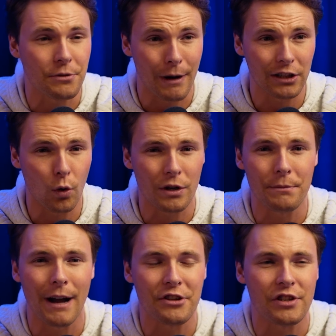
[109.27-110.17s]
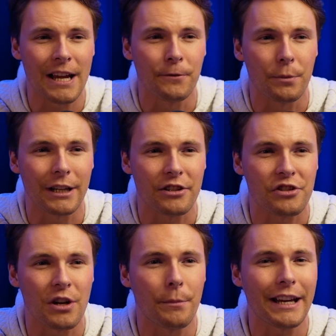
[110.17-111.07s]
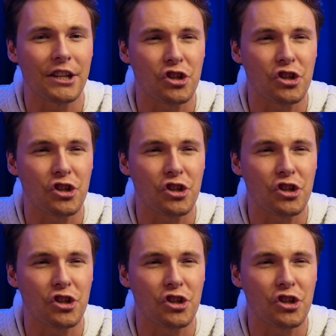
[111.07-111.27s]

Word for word: my Lord and my Savior because somebody had